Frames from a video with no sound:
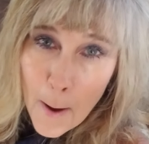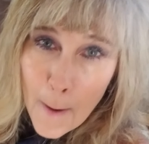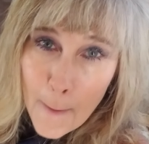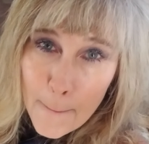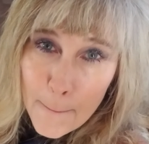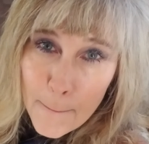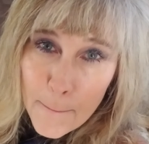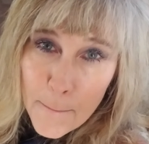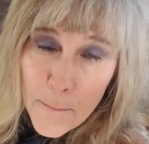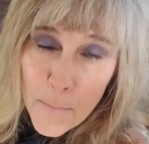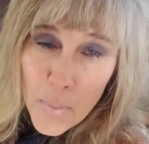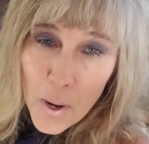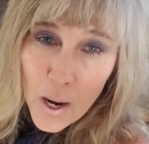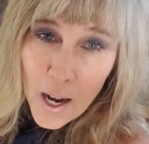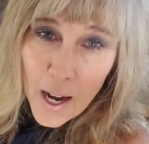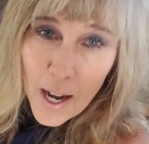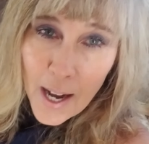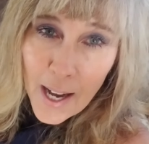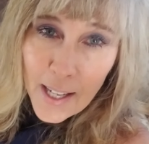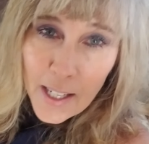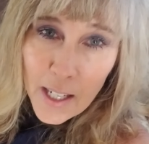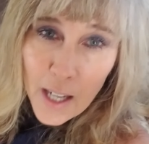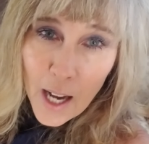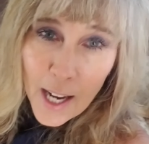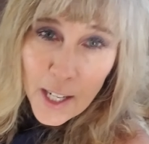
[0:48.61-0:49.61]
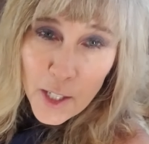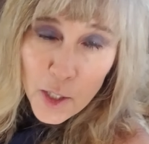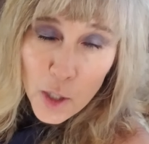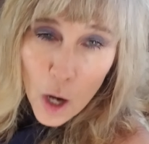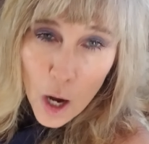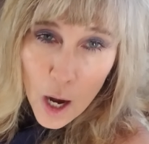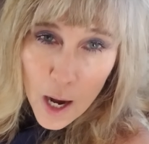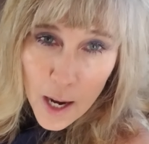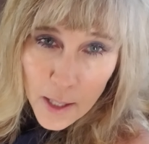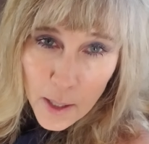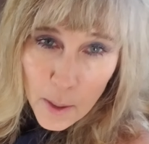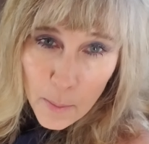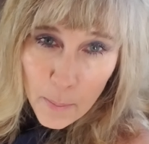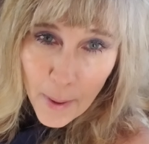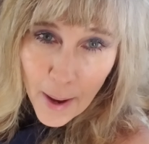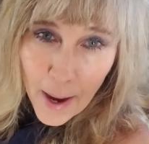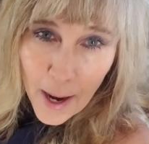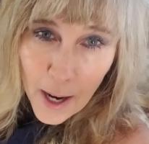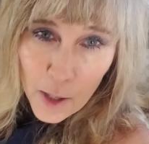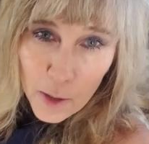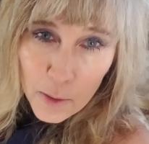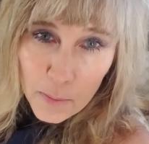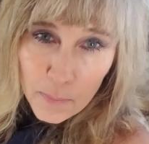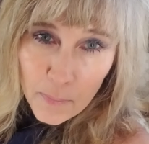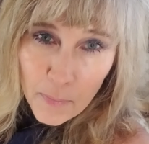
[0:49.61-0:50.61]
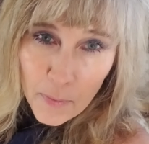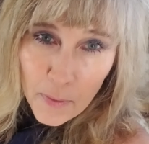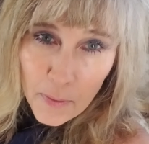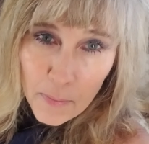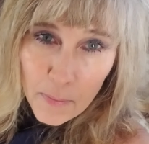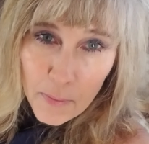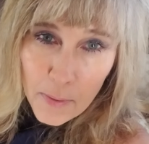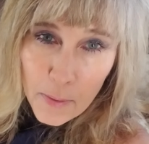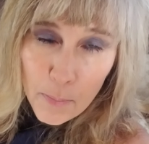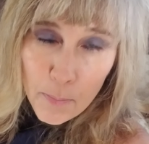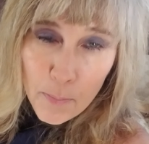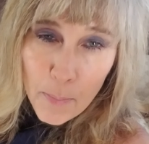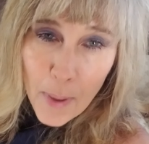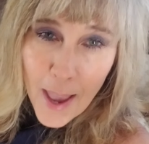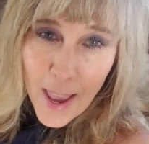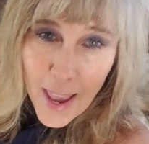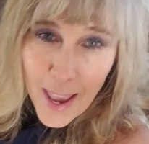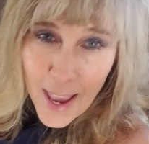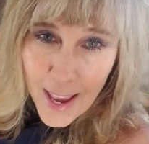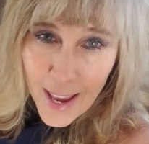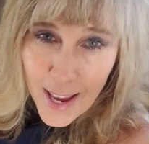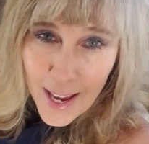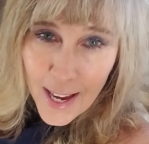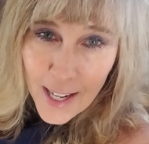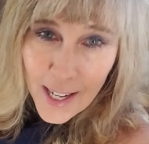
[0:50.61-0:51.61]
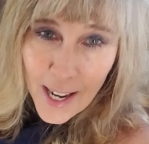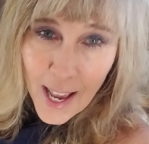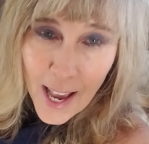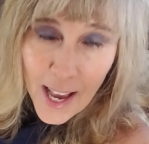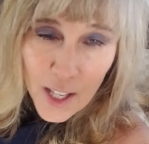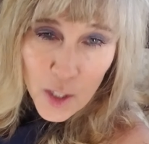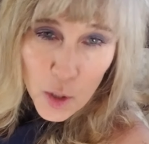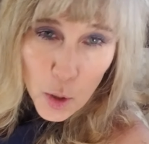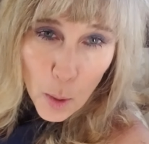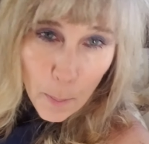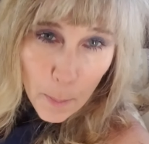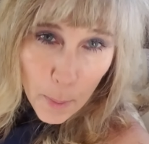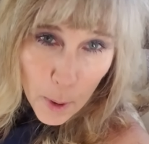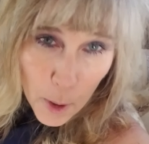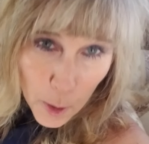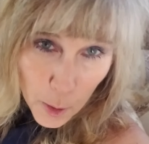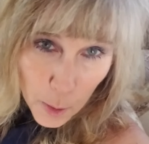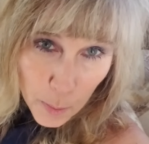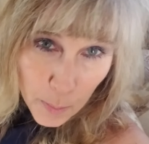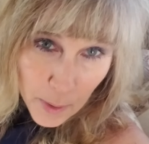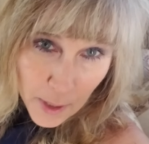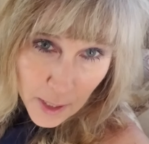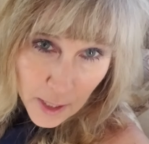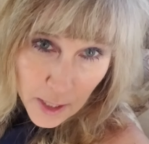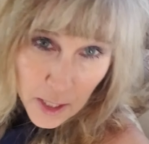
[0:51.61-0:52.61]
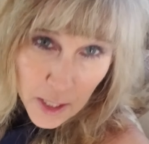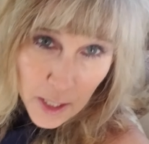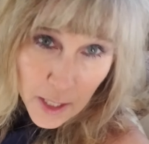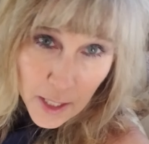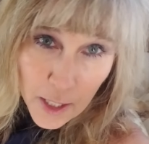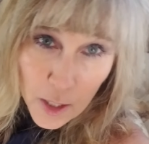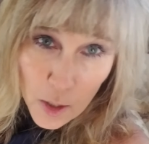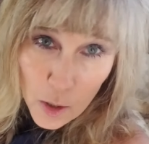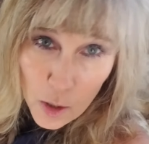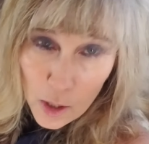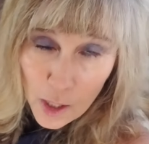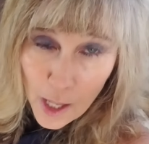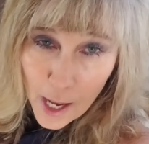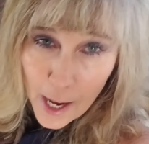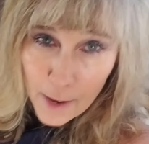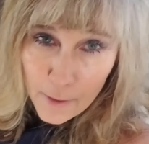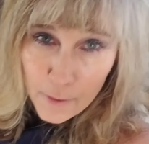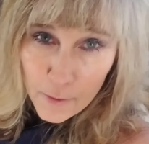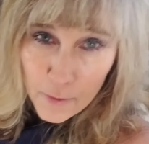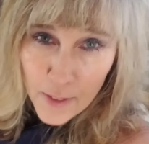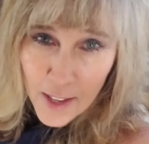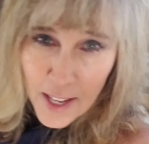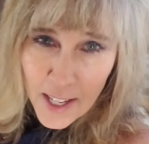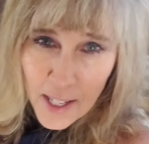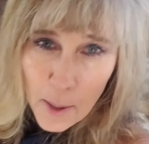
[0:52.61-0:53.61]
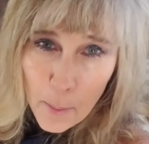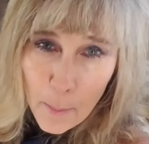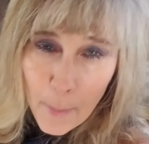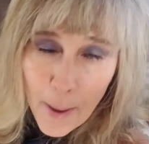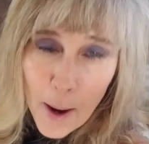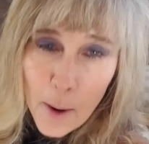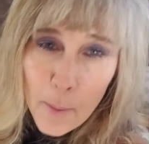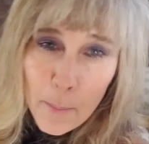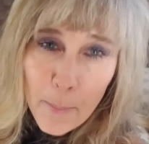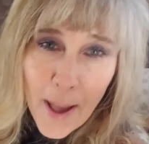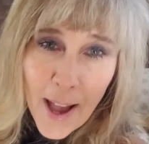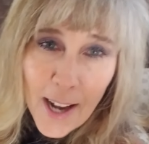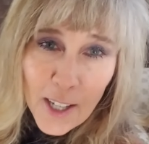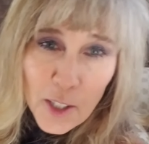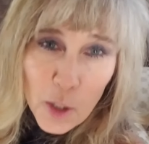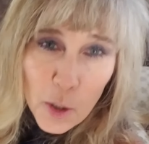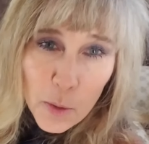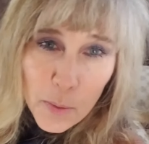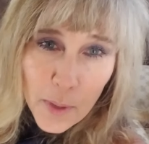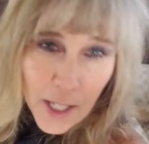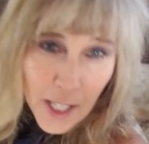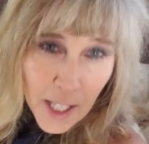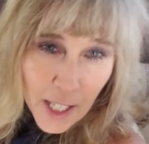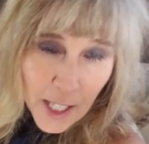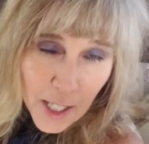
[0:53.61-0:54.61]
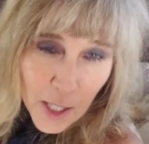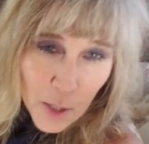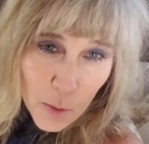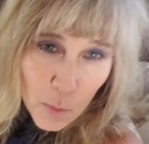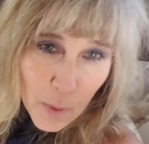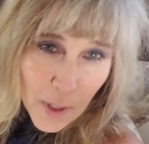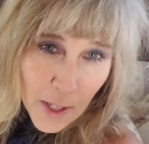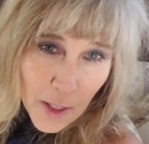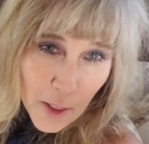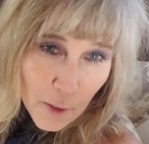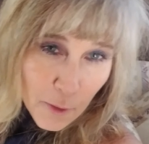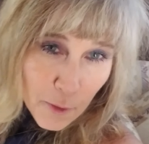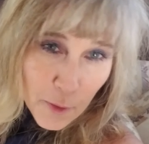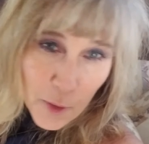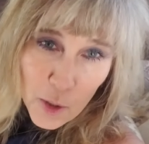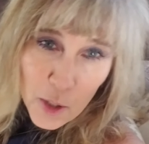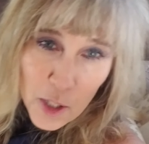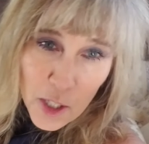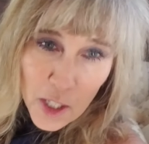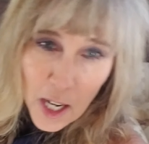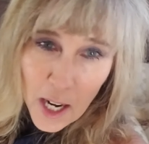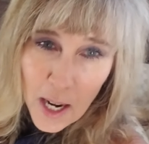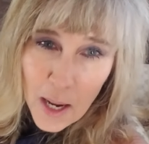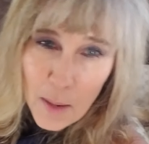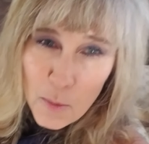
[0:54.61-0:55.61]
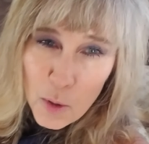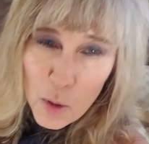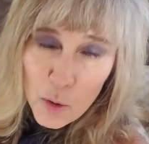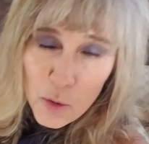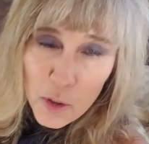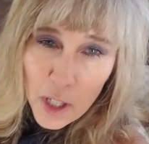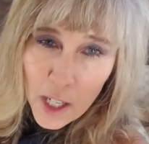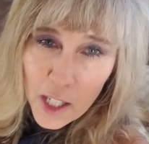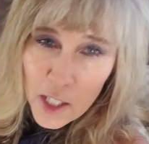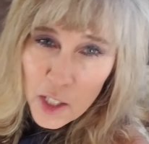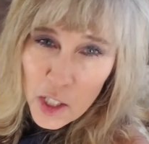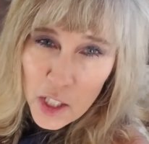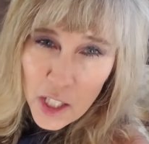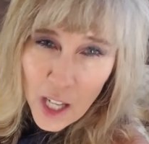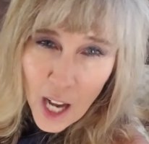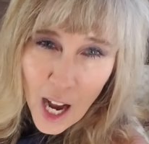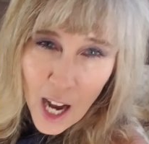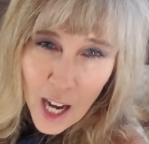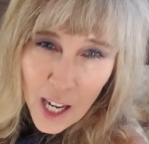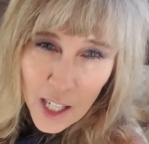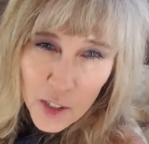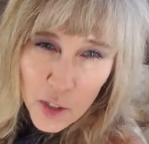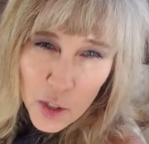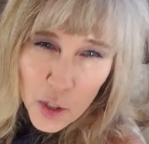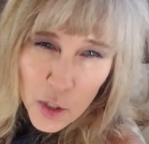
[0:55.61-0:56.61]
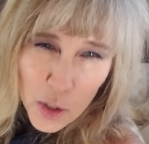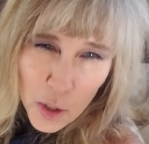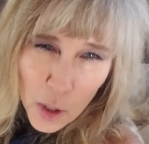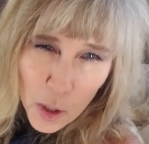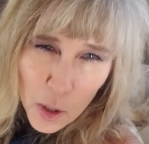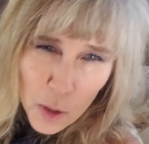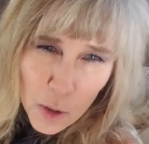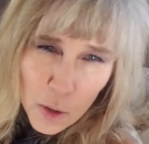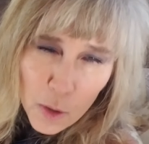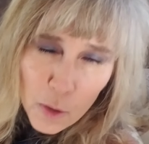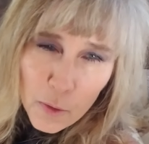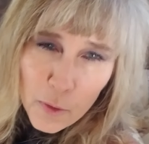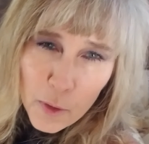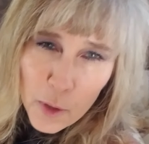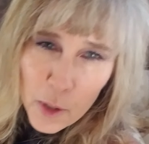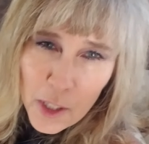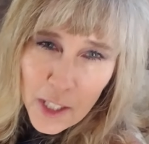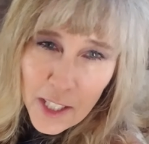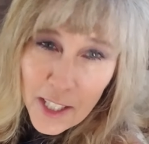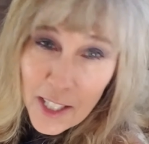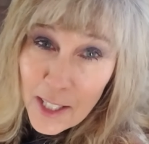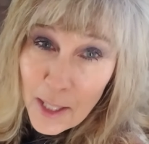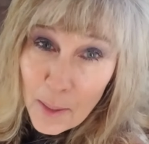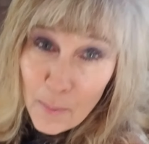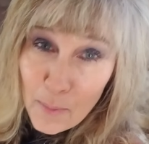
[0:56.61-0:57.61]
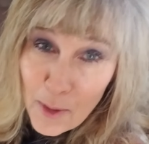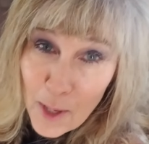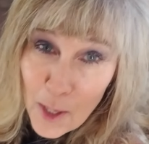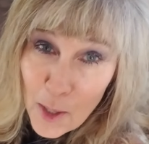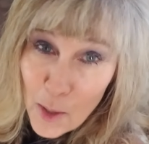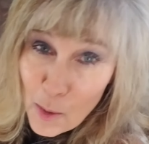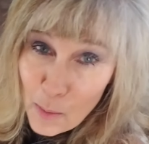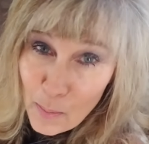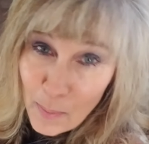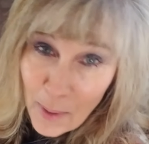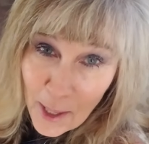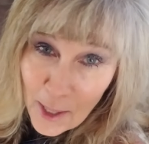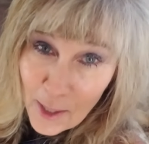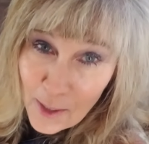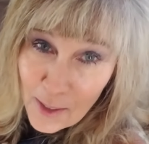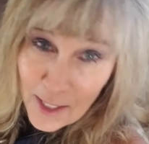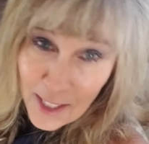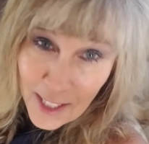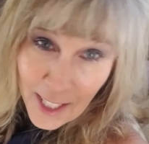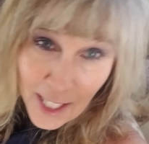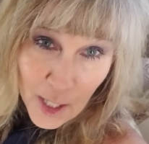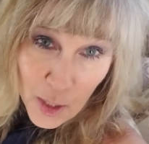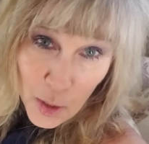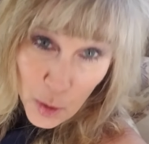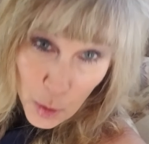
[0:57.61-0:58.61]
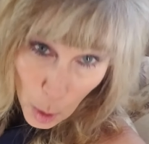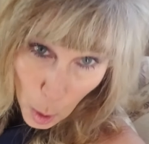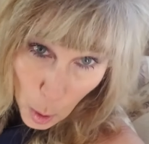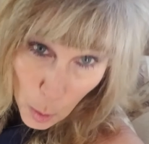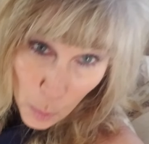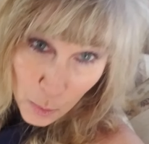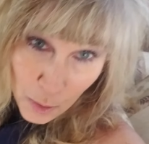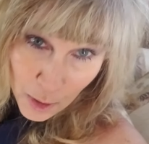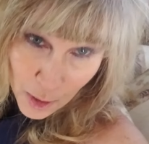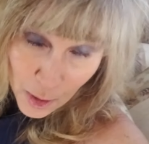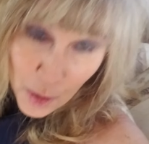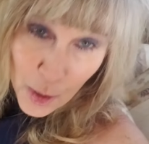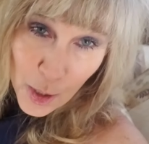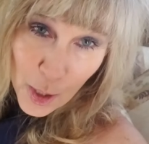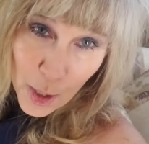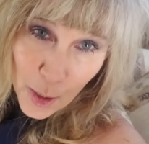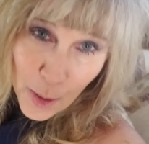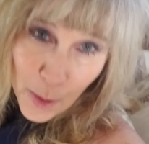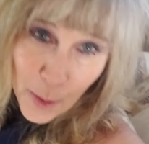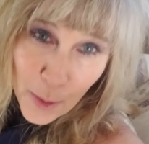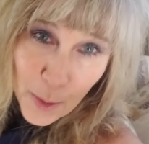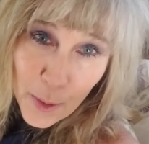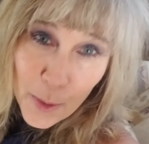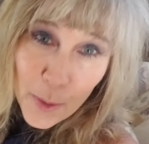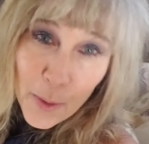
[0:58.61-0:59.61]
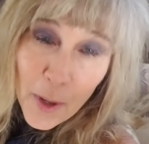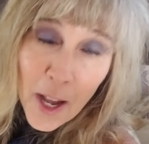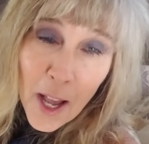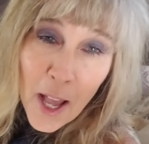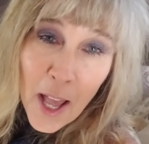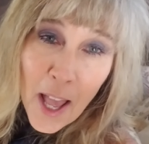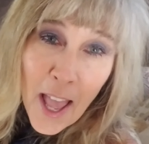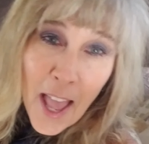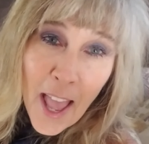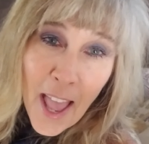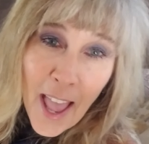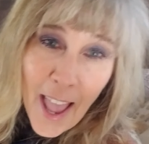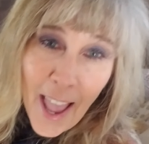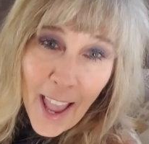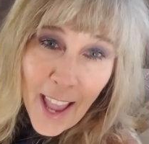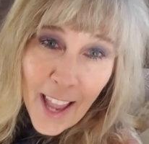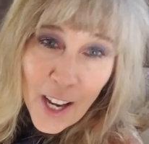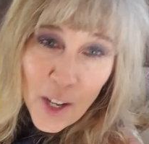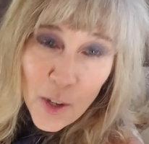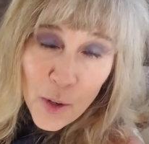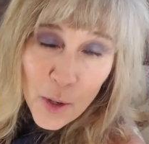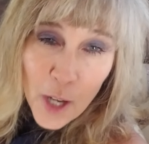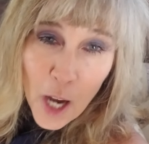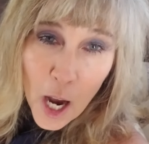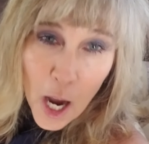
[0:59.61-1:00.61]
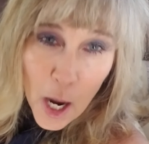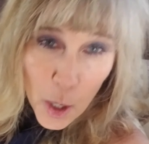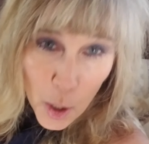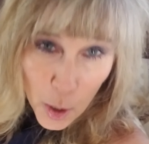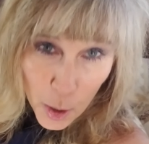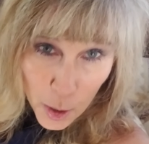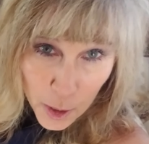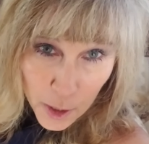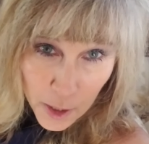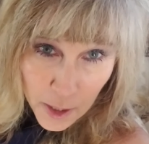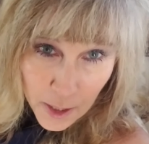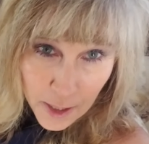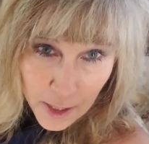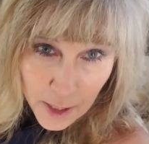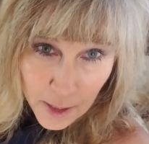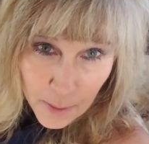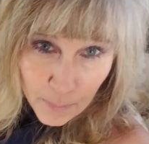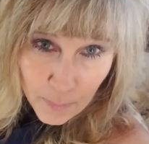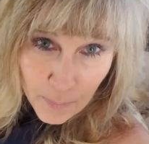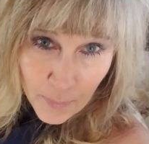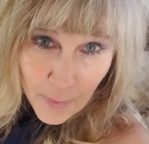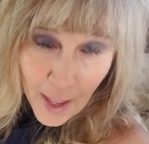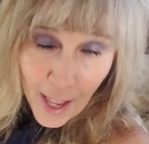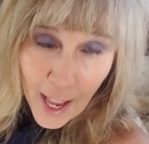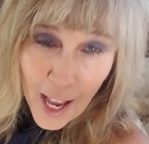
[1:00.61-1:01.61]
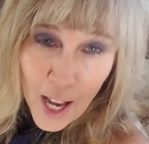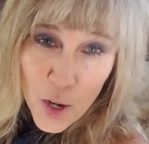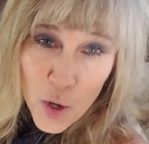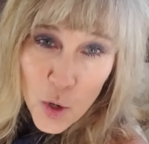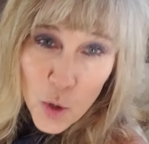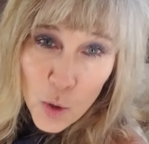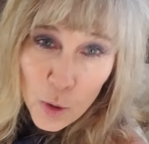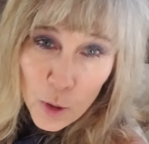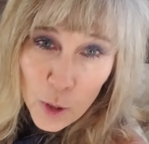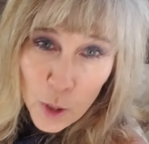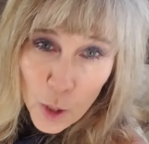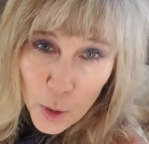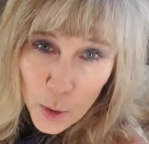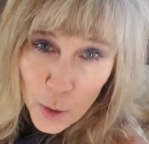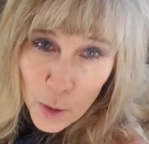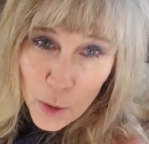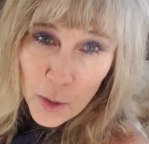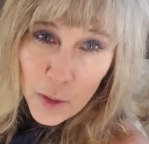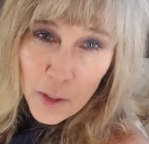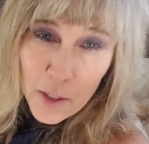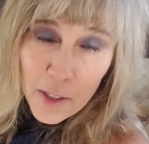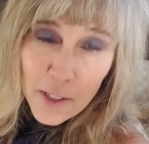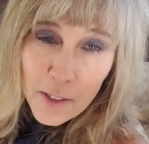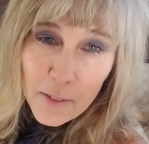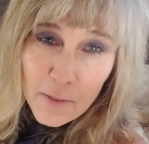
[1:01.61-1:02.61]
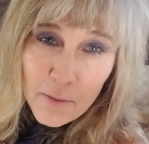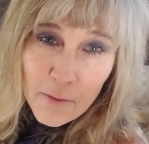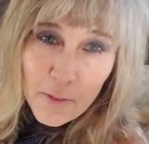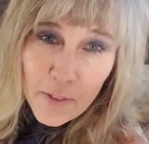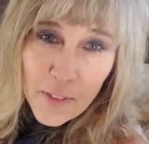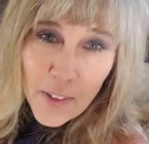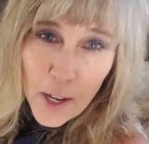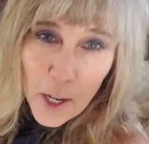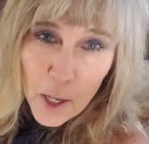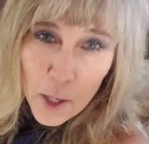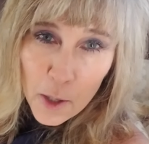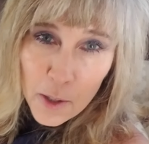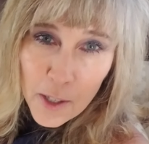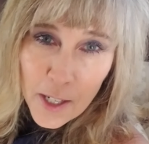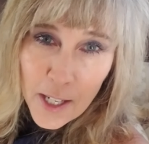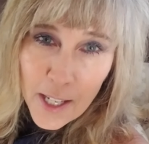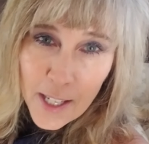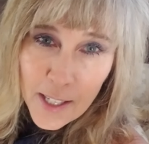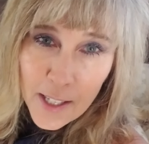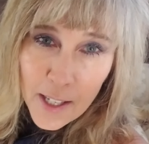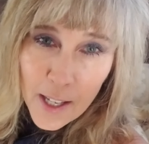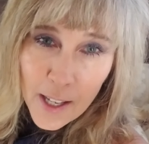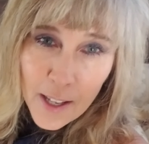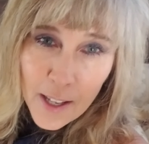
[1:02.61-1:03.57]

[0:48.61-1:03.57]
But I talk about pain has a purpose in our life. Think about back to a kid when the first time you touched a hot stove or did something your parents said don't do and you got hurt and you learned very